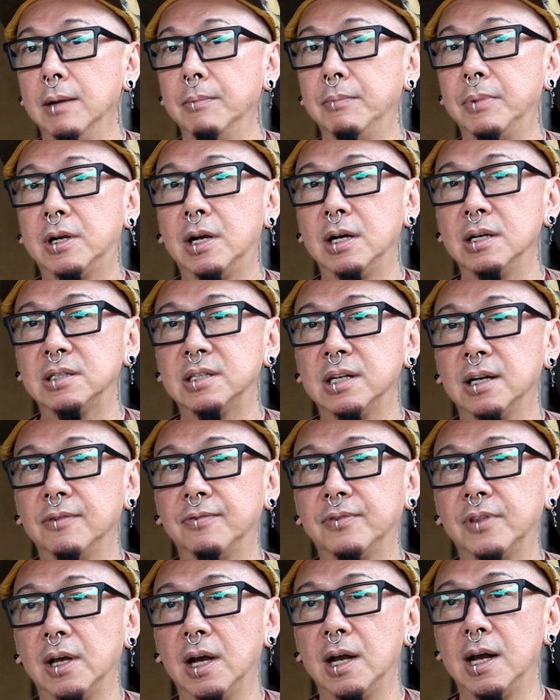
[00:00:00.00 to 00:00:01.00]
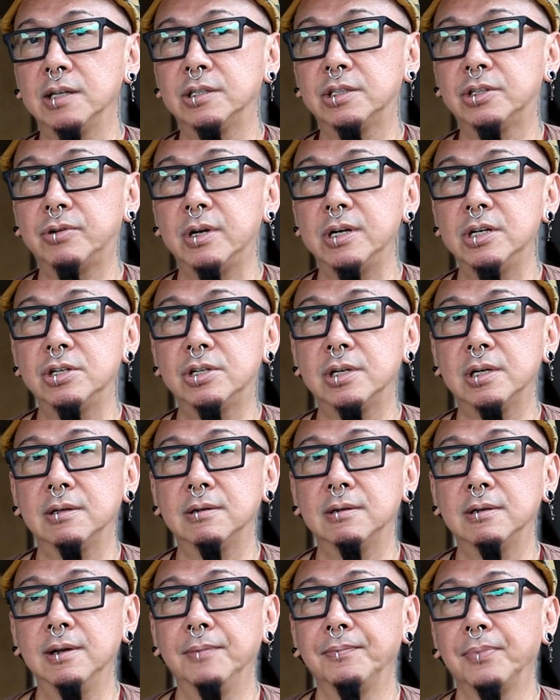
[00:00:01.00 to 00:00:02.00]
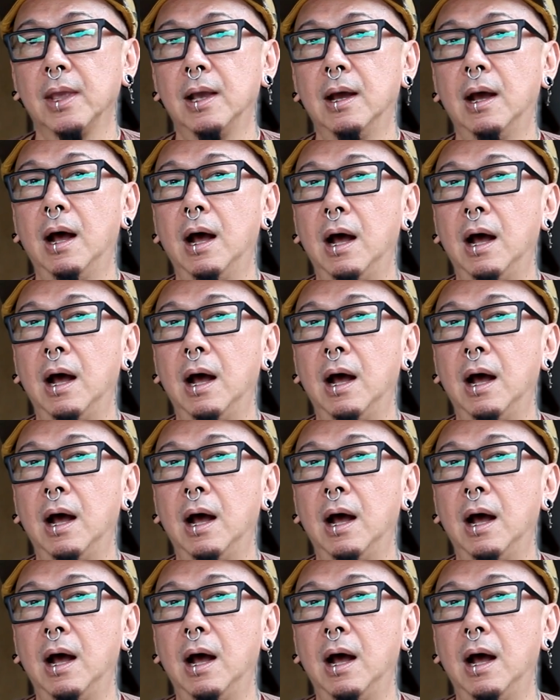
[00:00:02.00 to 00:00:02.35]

because of the stringent